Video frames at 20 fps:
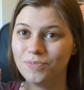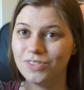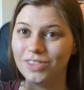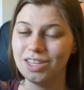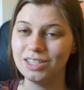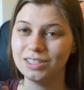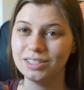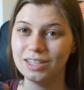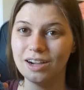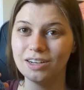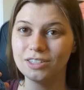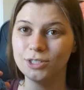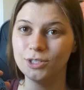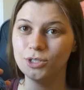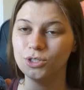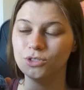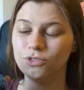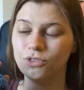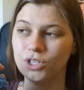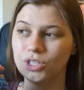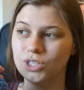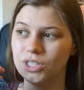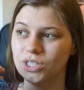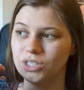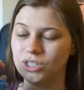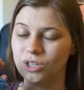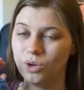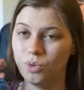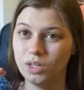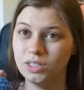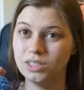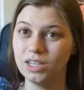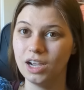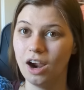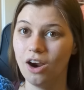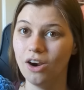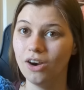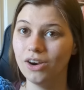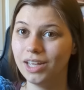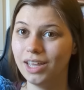these octos versus the ones I
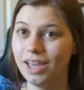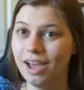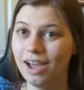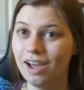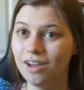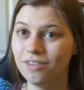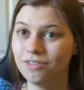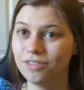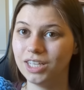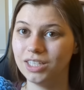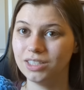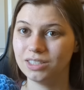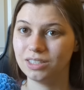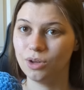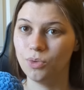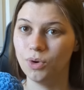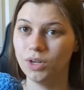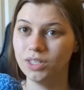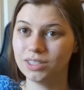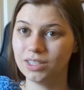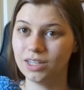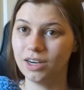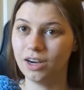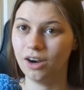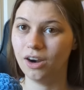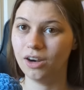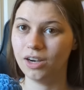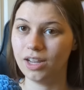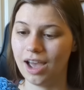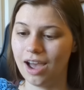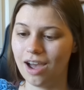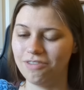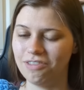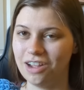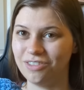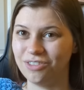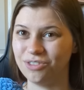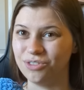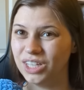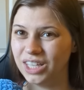already have is the ones that I already have
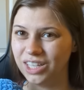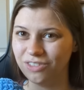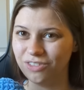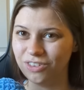really,